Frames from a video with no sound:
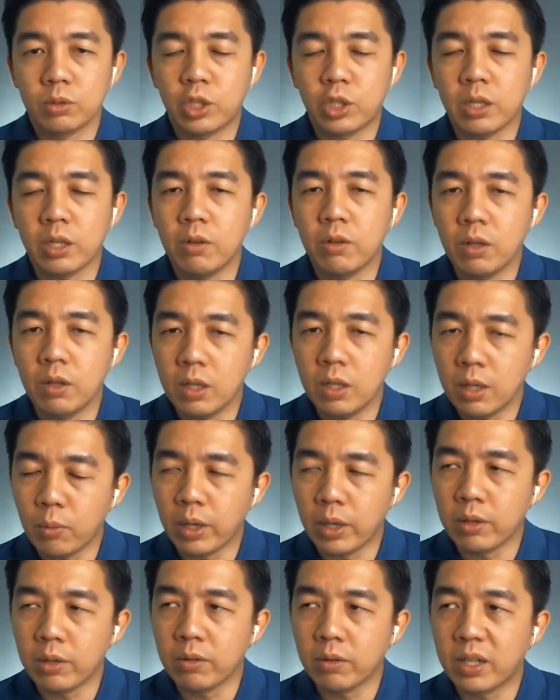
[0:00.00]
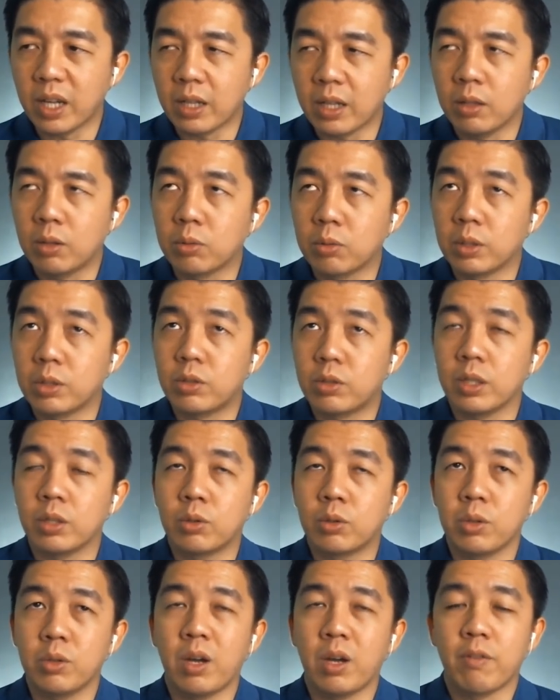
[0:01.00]
generally, when you get into a trade, do
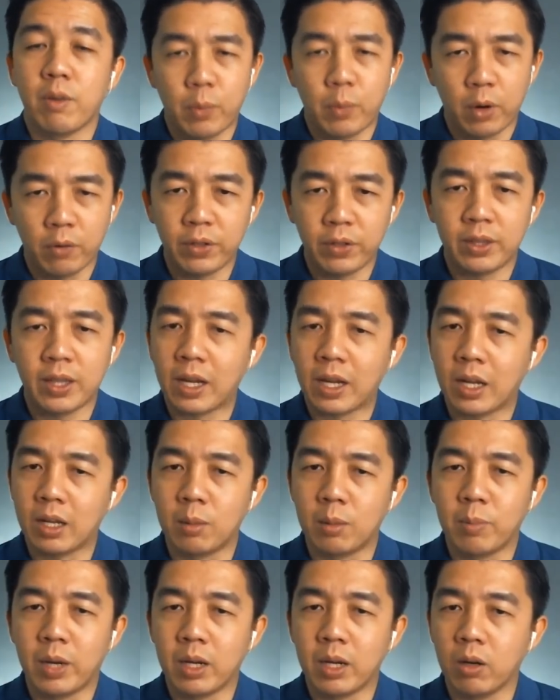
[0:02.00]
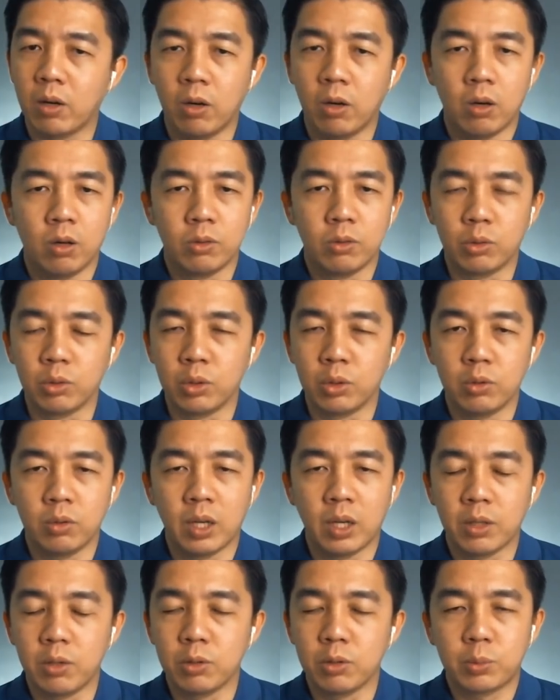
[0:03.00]
you have a profit target in mind, or do you
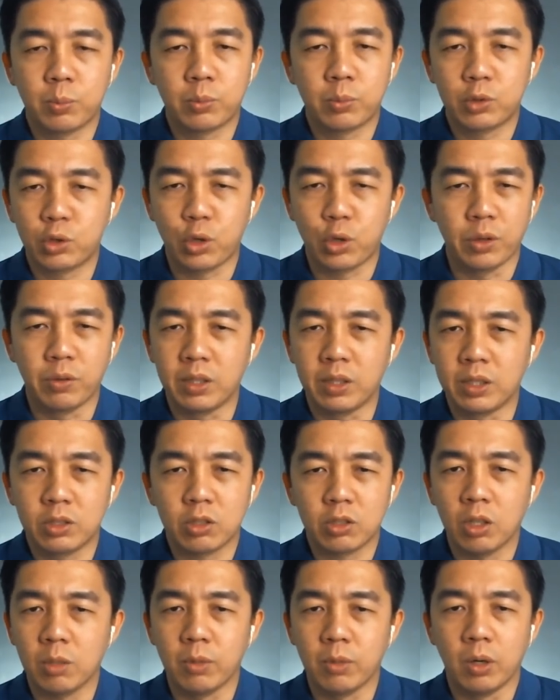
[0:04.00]
like use trailing stop,